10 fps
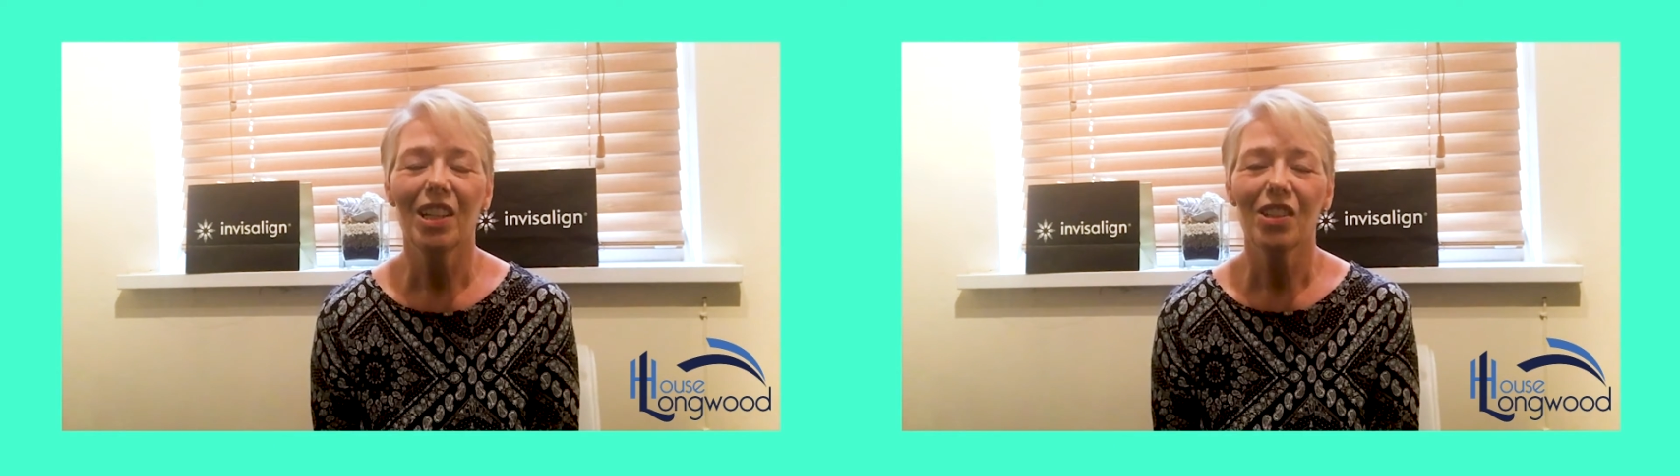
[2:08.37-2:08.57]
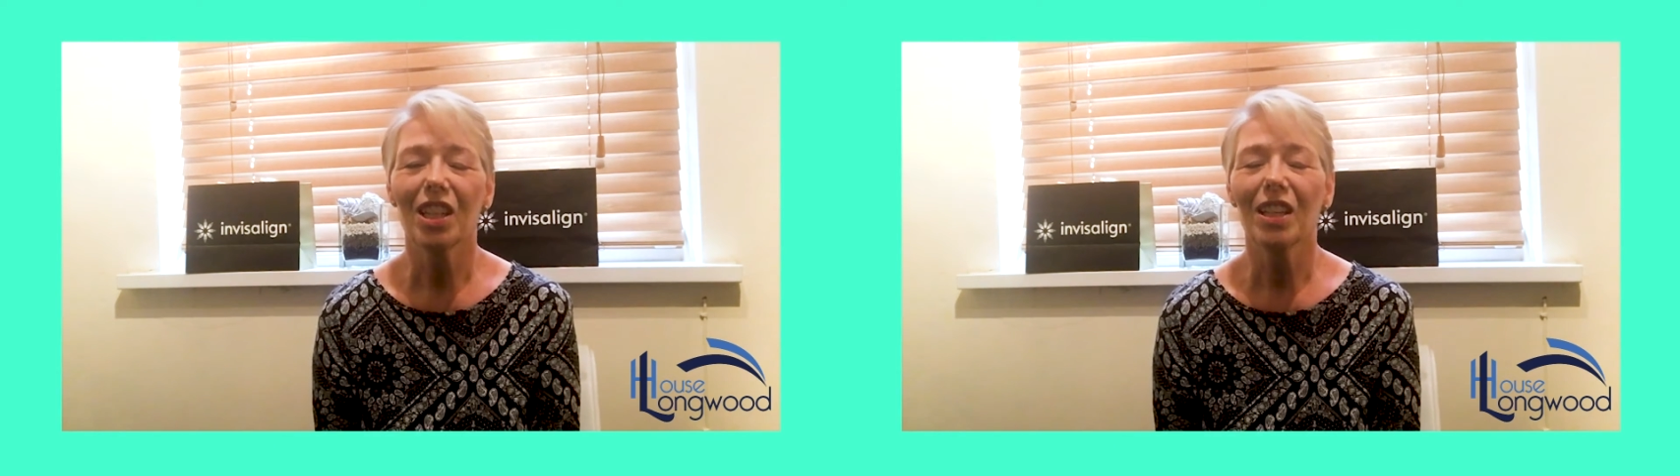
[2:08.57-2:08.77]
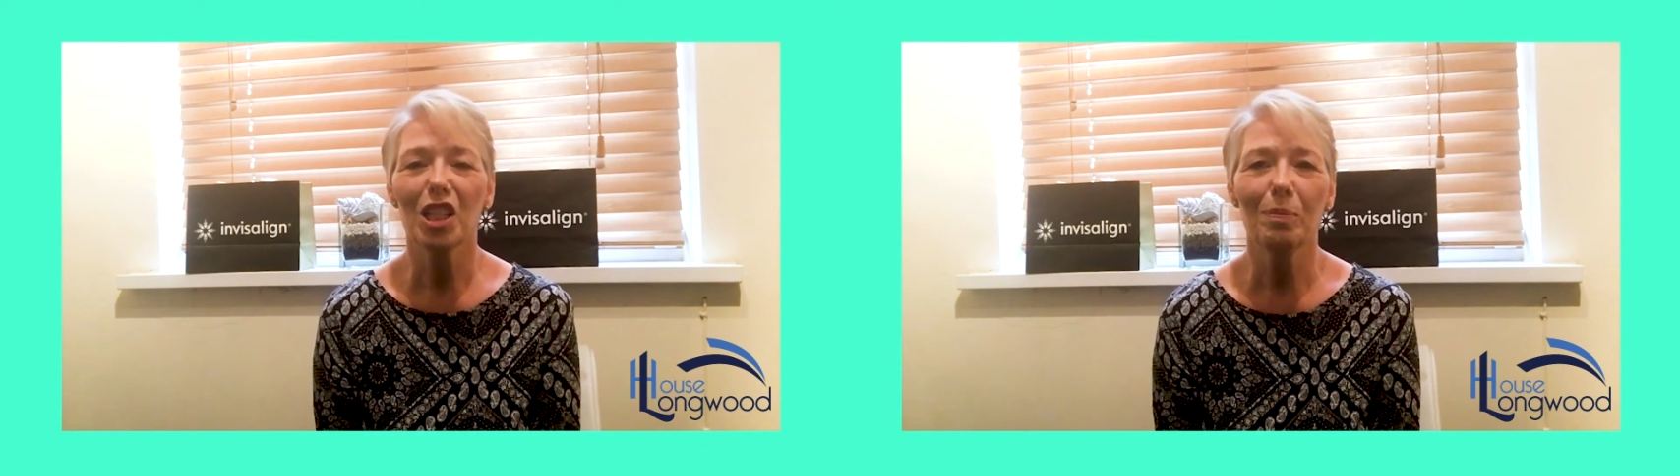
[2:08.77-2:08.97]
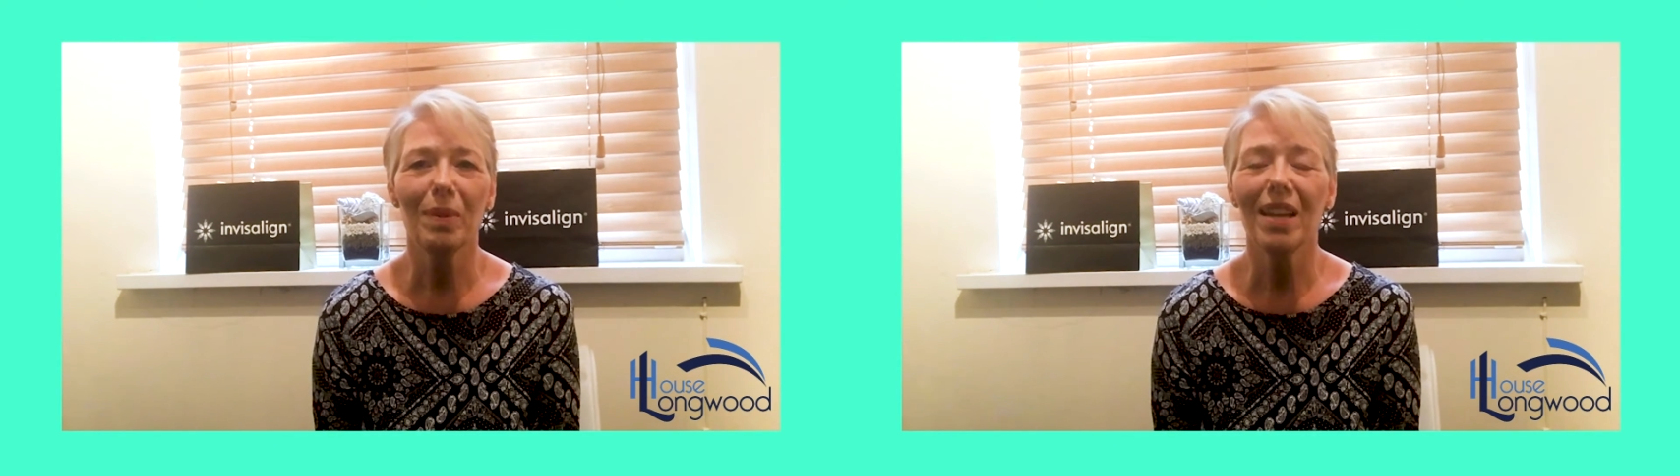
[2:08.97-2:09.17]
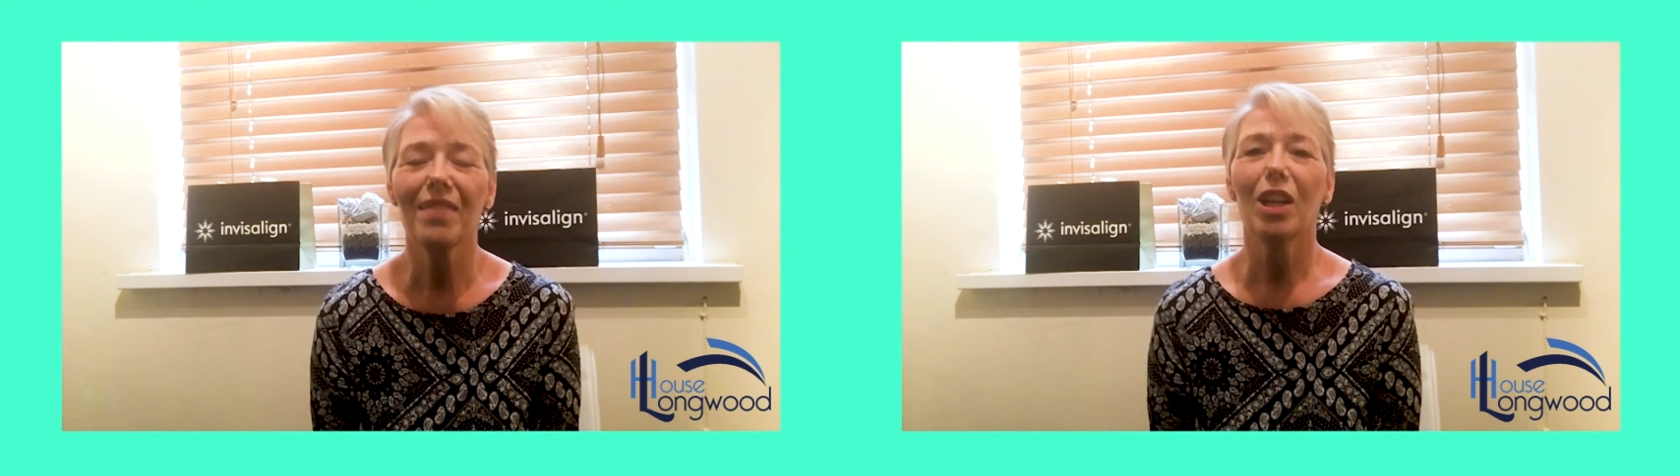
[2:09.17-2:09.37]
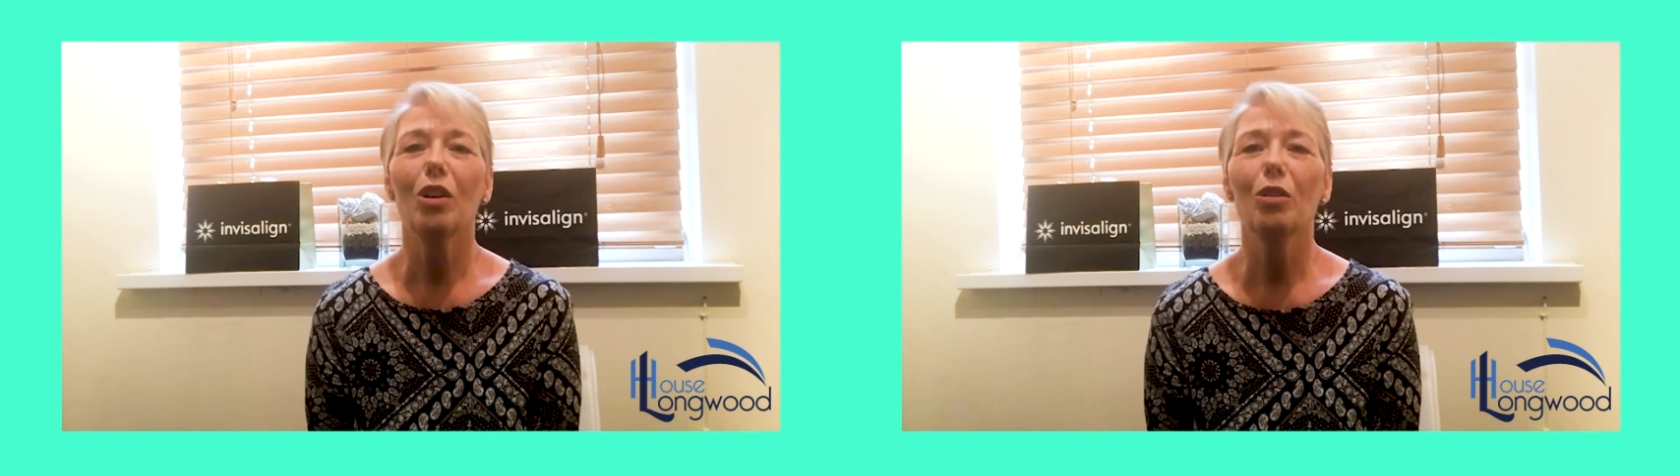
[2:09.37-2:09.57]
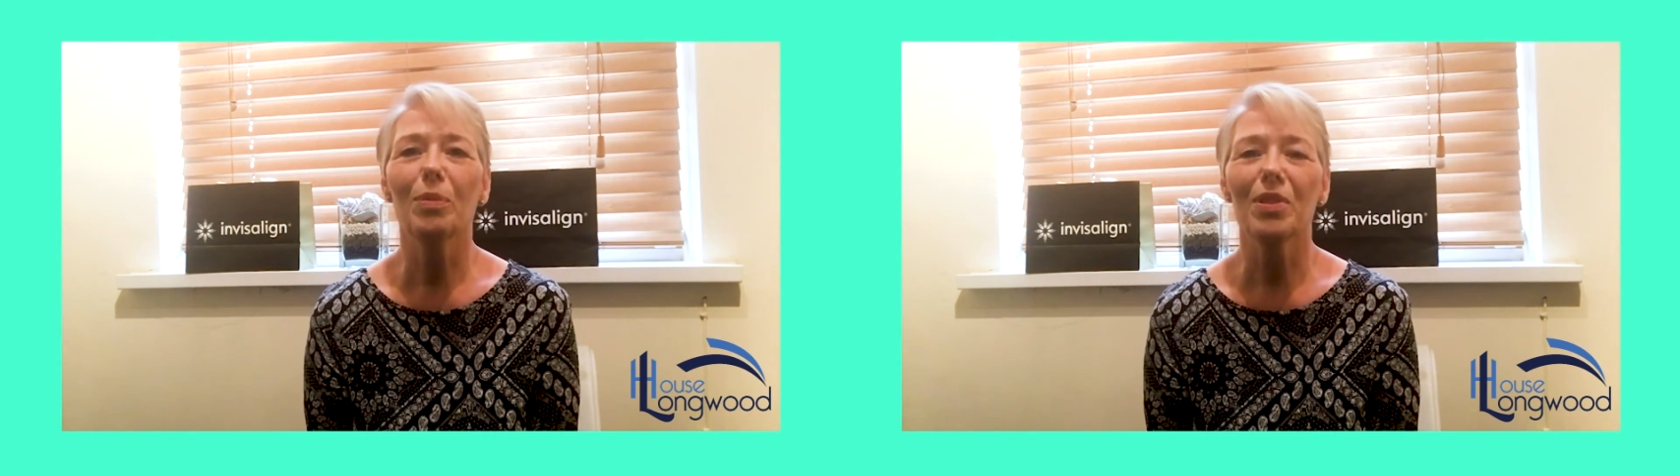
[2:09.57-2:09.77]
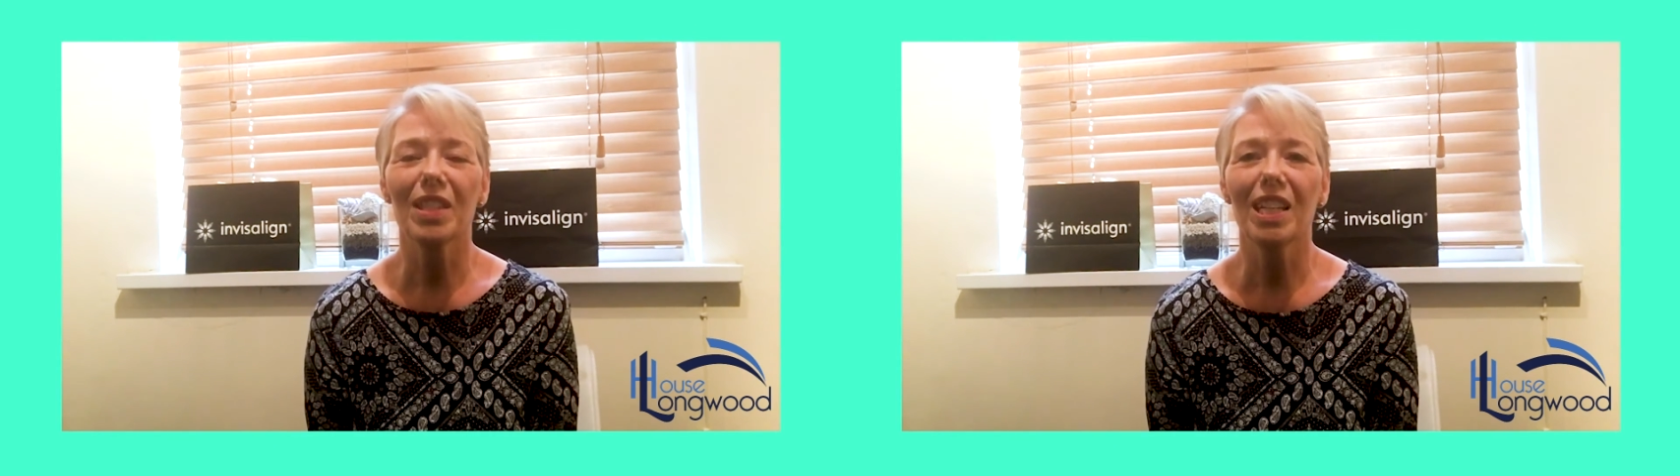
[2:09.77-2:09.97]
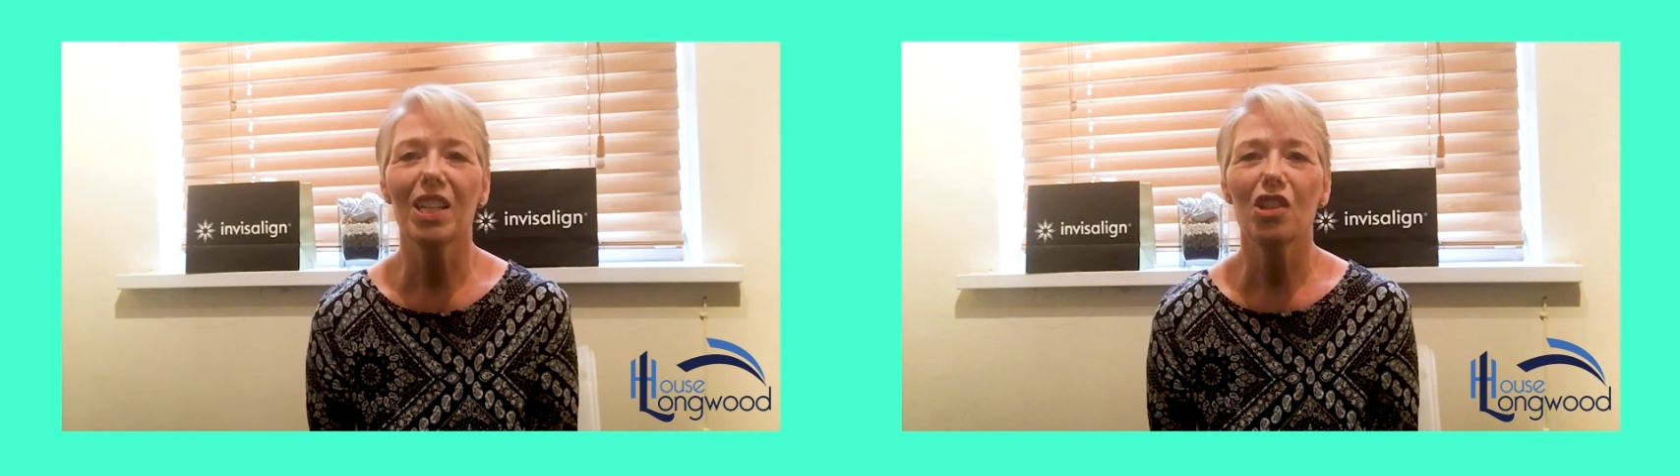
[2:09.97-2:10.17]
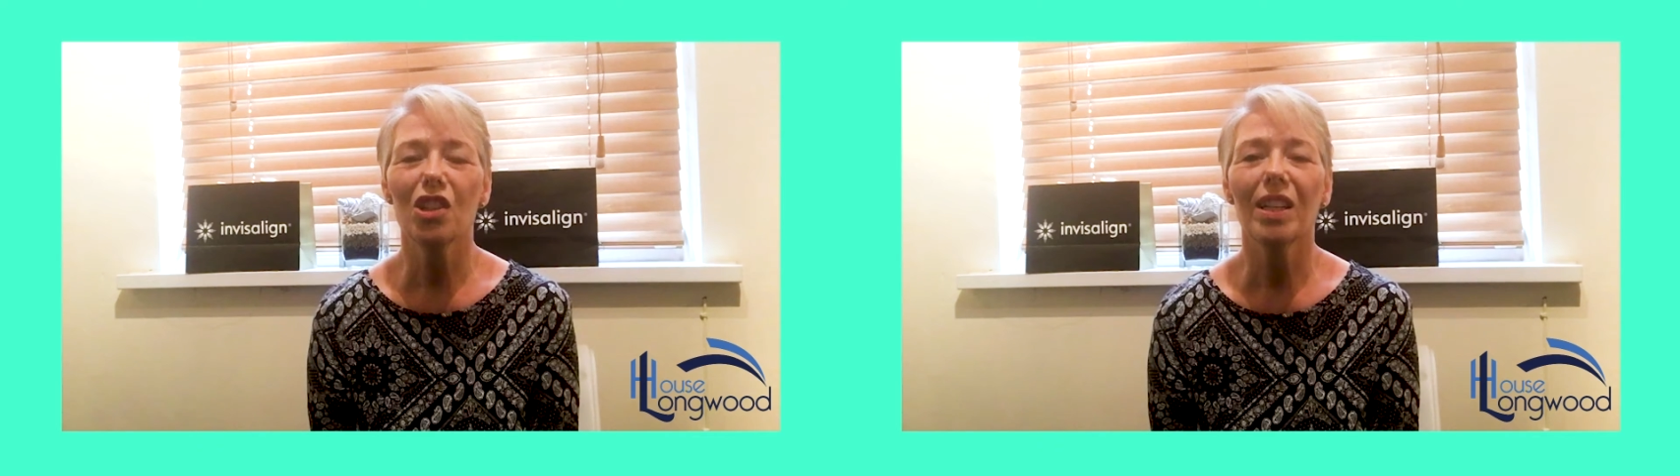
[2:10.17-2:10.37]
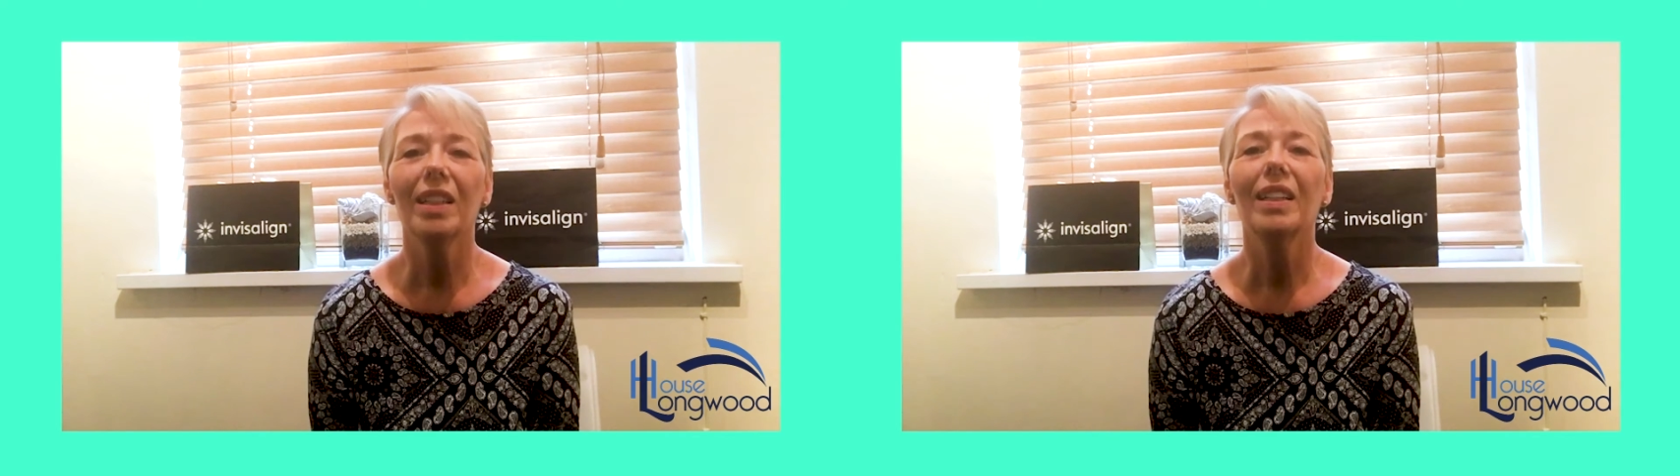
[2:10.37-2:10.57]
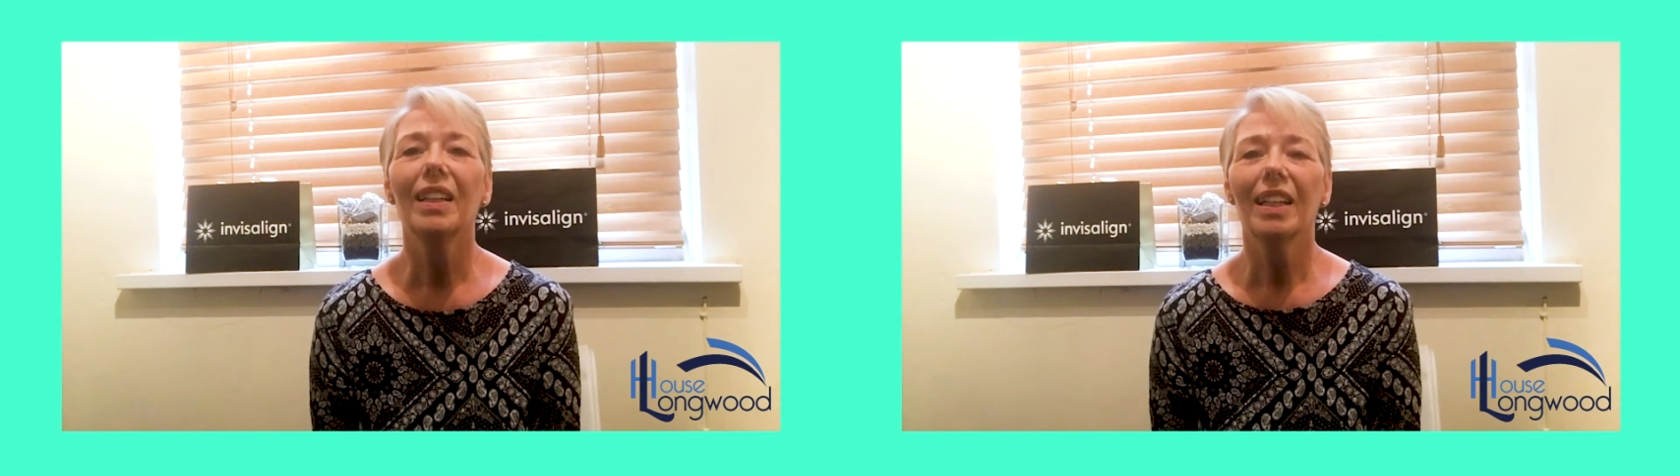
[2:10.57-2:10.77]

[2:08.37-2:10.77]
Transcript: so he explained the whole procedure.